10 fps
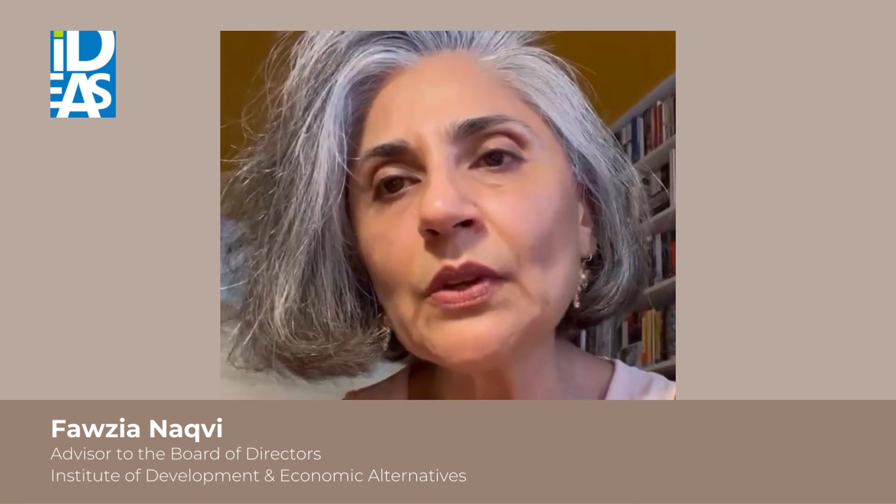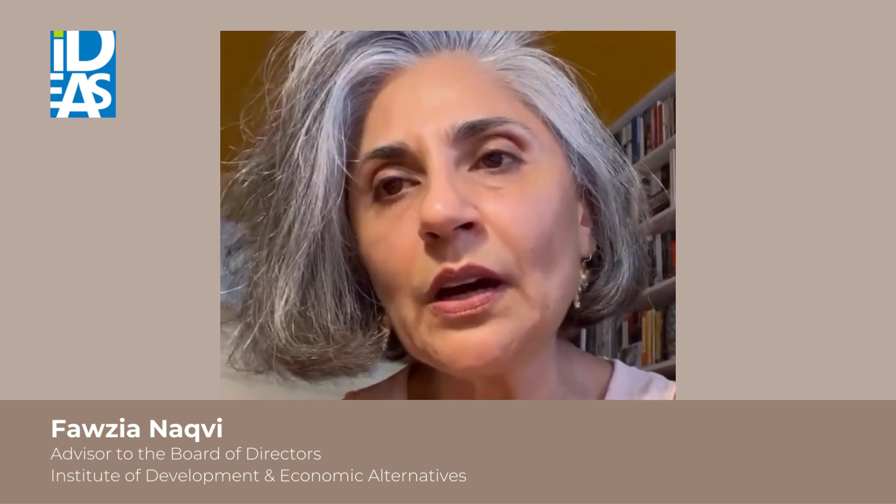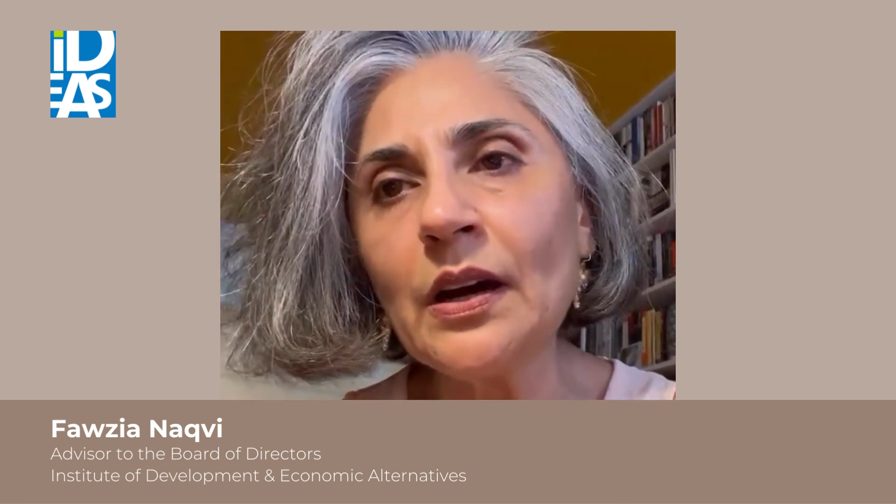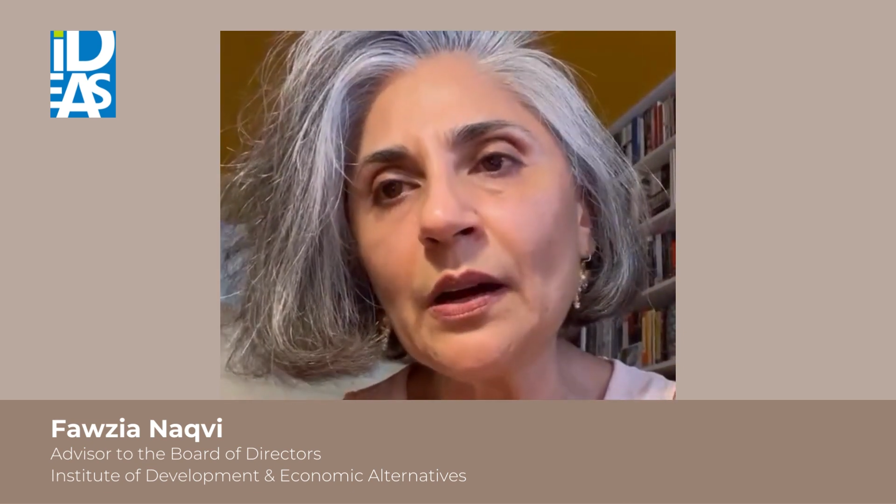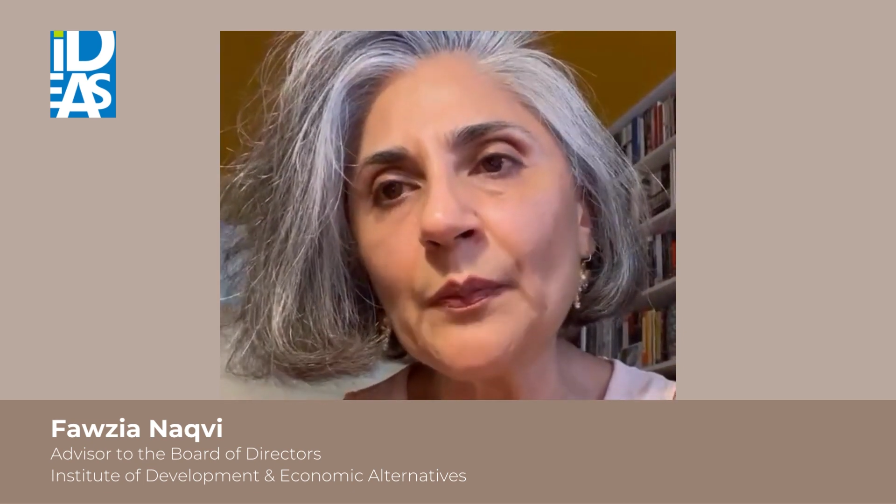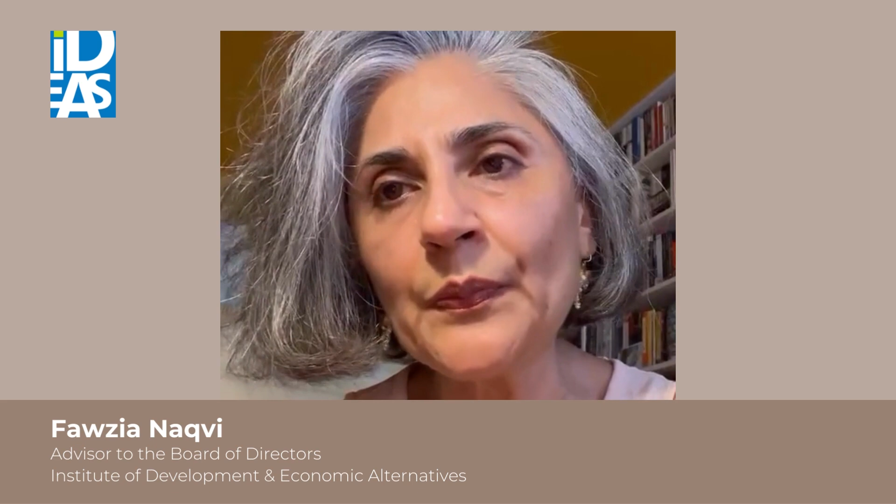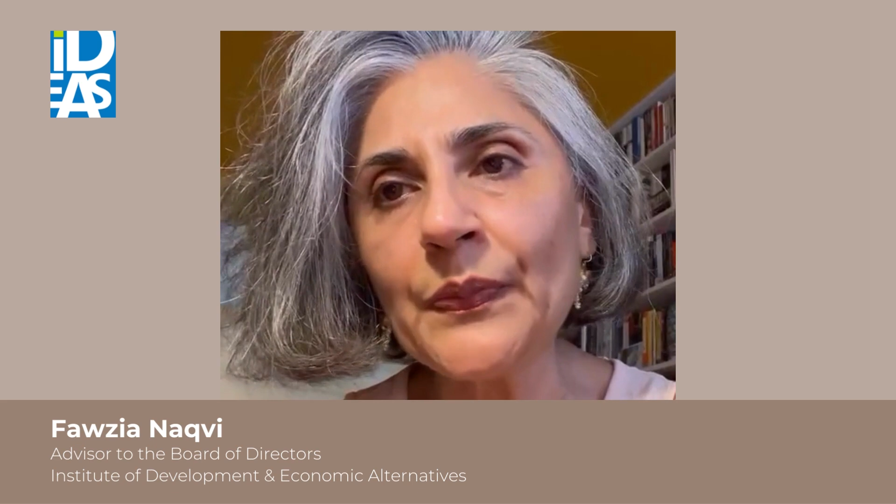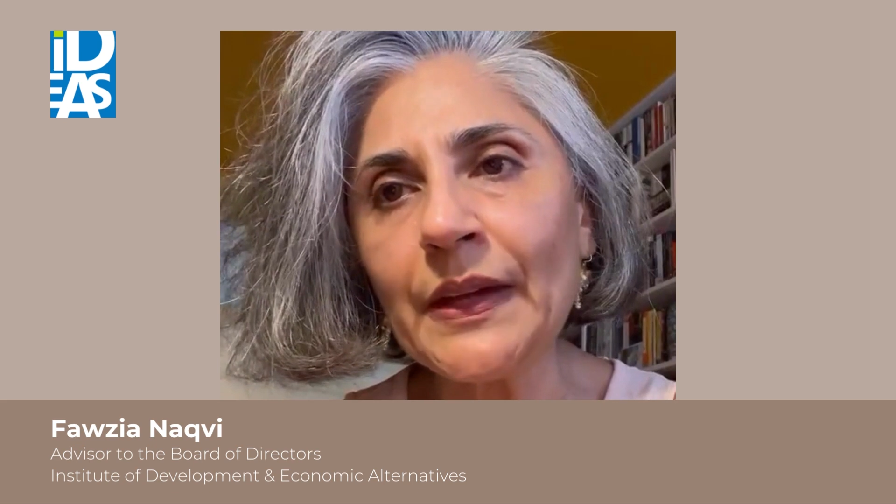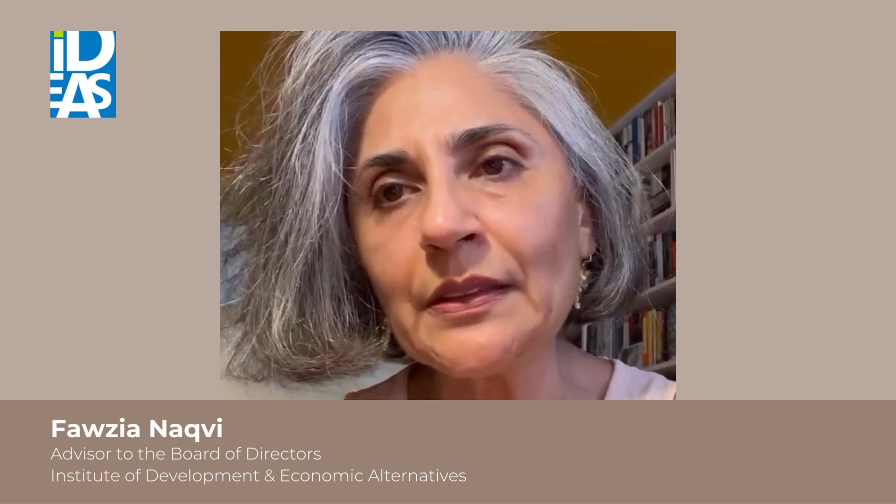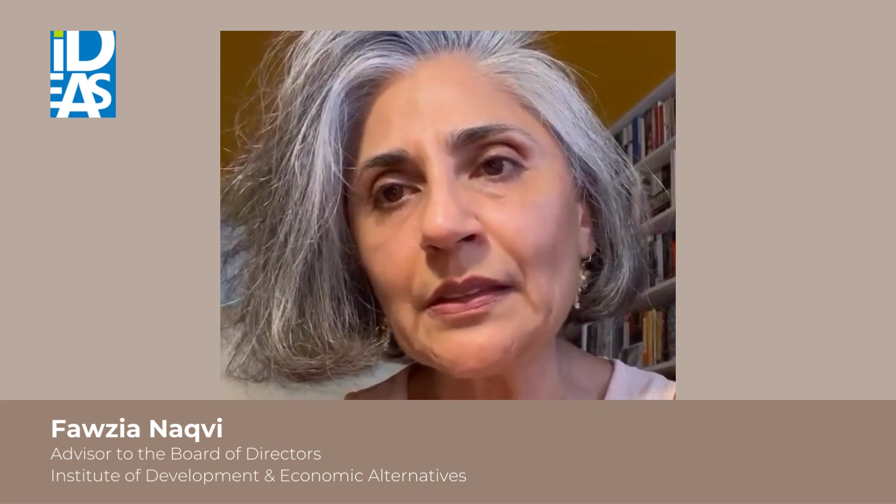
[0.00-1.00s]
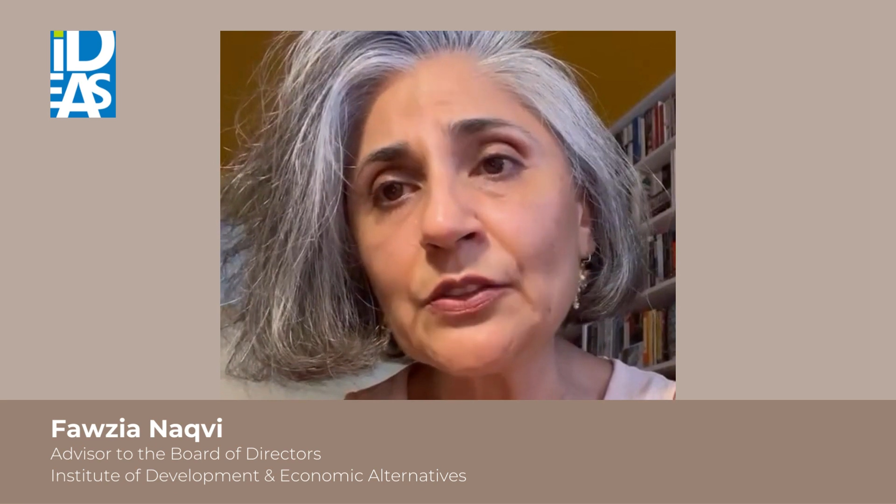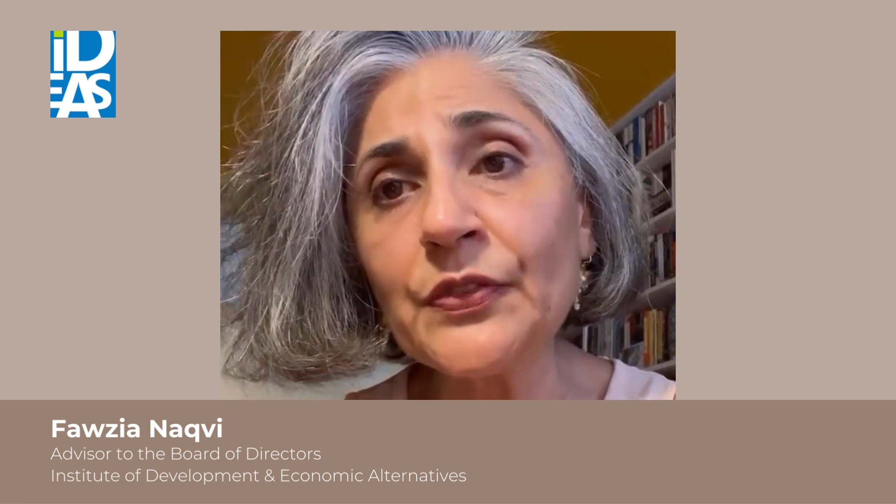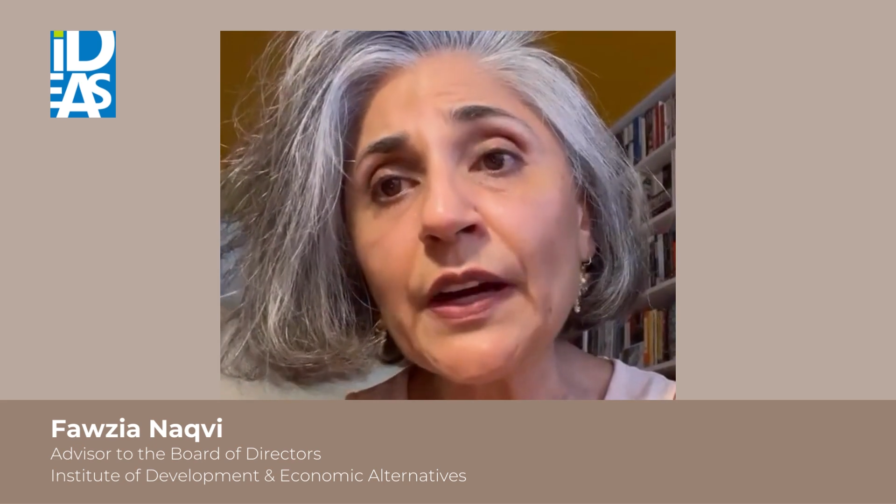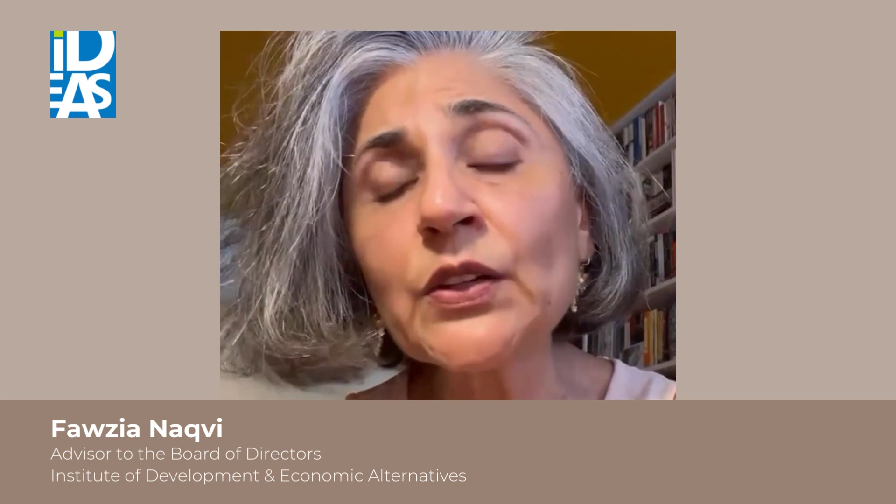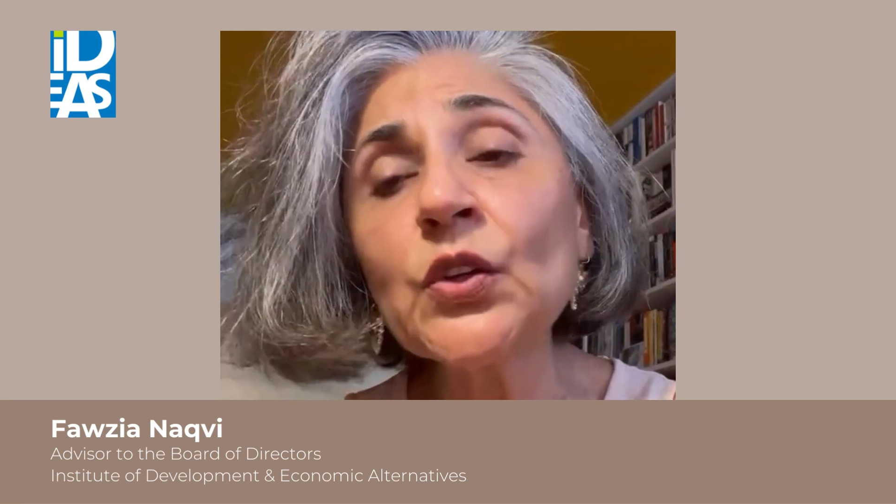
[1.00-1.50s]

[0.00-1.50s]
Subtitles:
that this fund